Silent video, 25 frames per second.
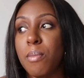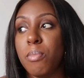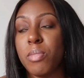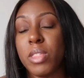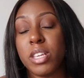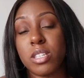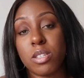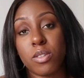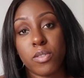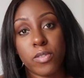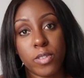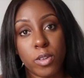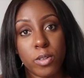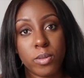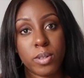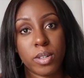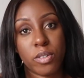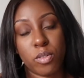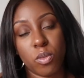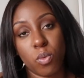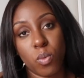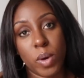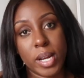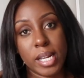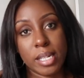there's a few
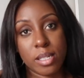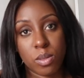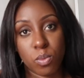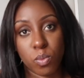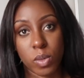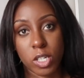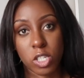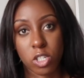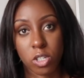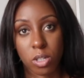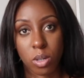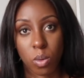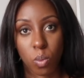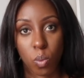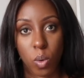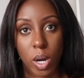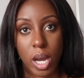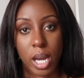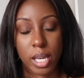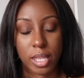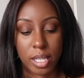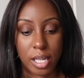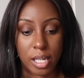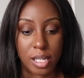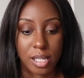different ways in which you can
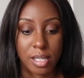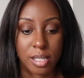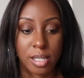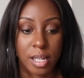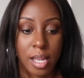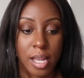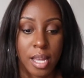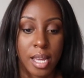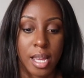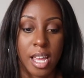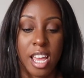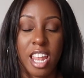work this.